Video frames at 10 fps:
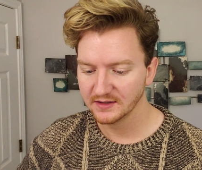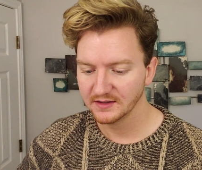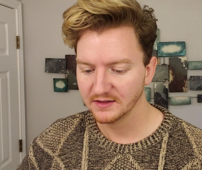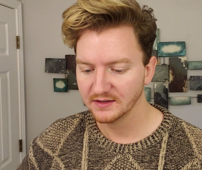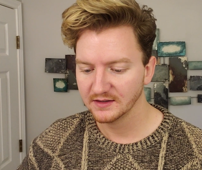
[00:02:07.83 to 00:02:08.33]

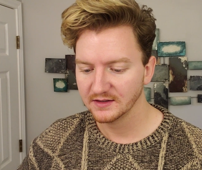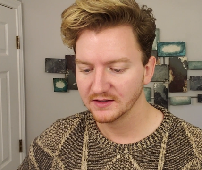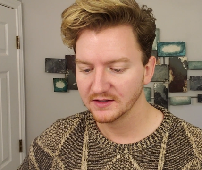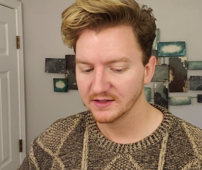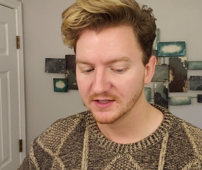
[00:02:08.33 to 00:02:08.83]

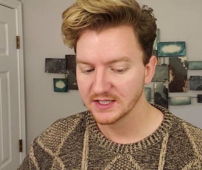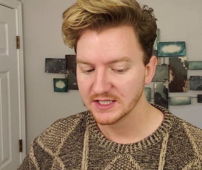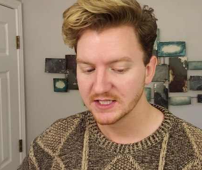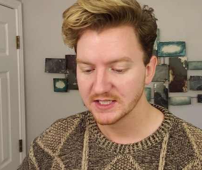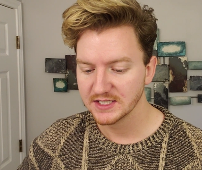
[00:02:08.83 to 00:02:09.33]

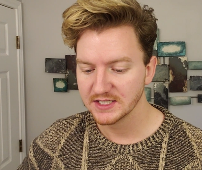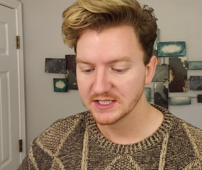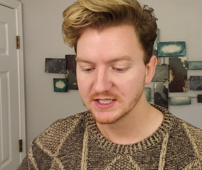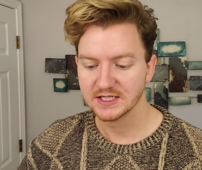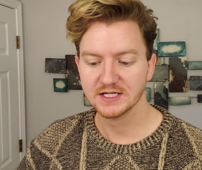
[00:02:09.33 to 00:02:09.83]

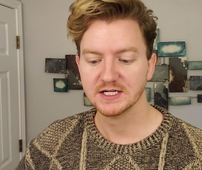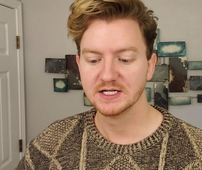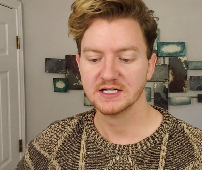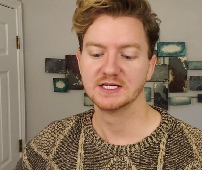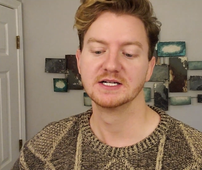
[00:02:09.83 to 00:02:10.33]

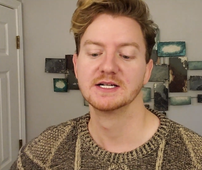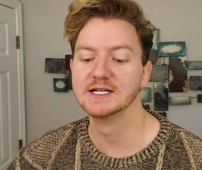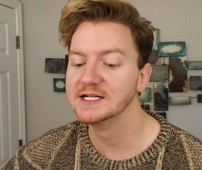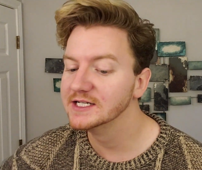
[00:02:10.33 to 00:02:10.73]
Nobody speaks.